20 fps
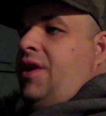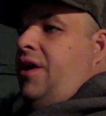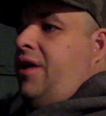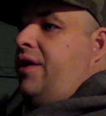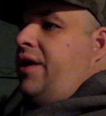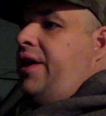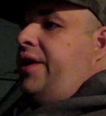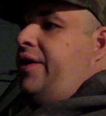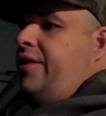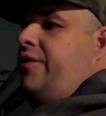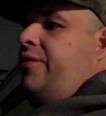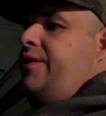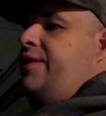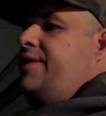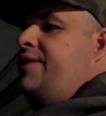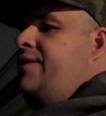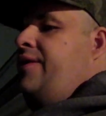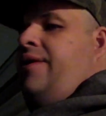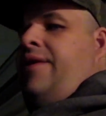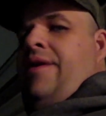All I know
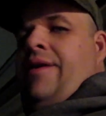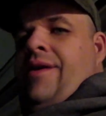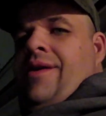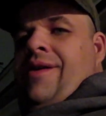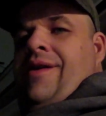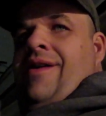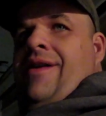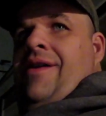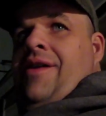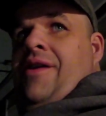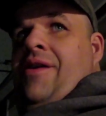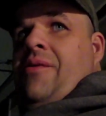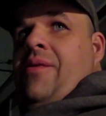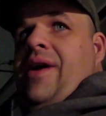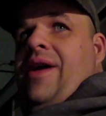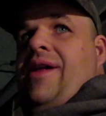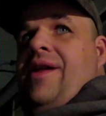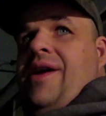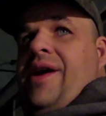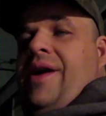is,
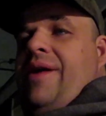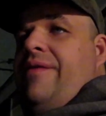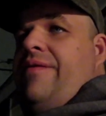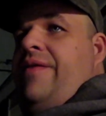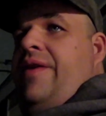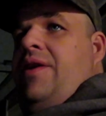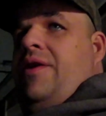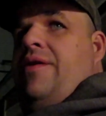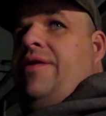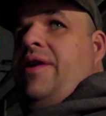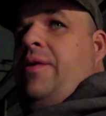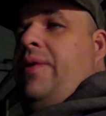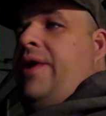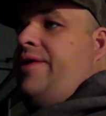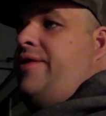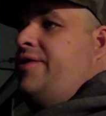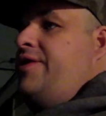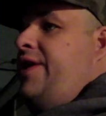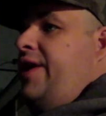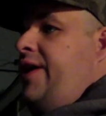well, I feel the
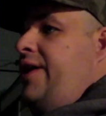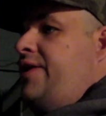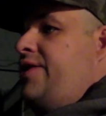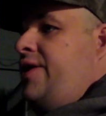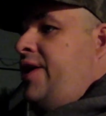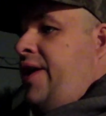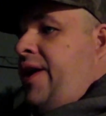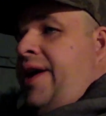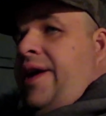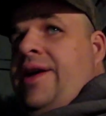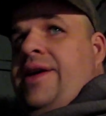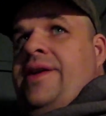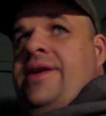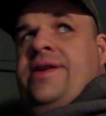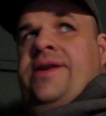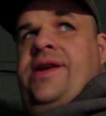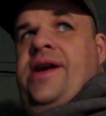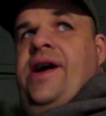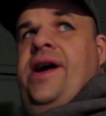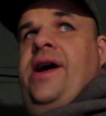weather change
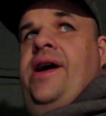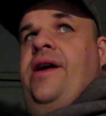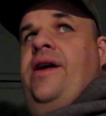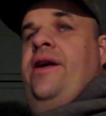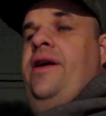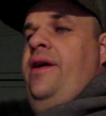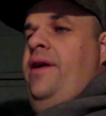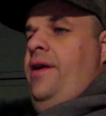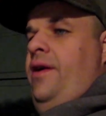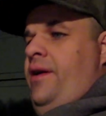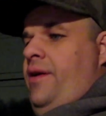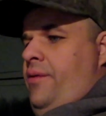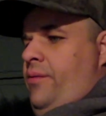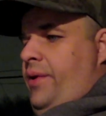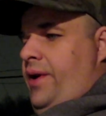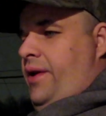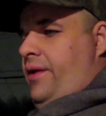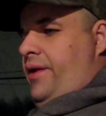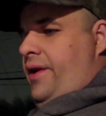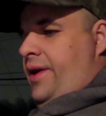and, uh,
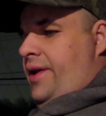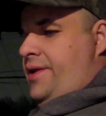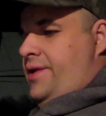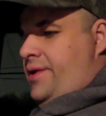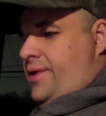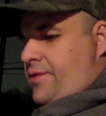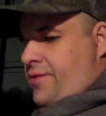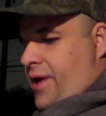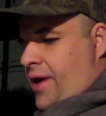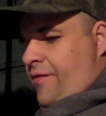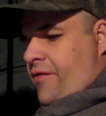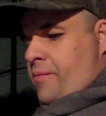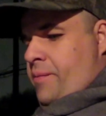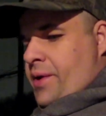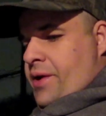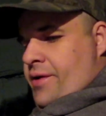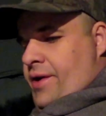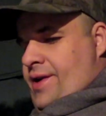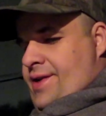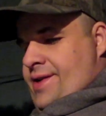well, it's driving
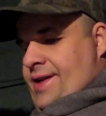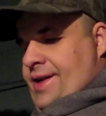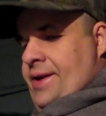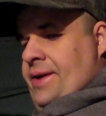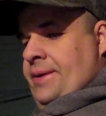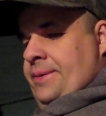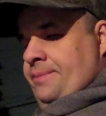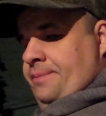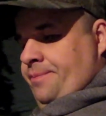me crazy.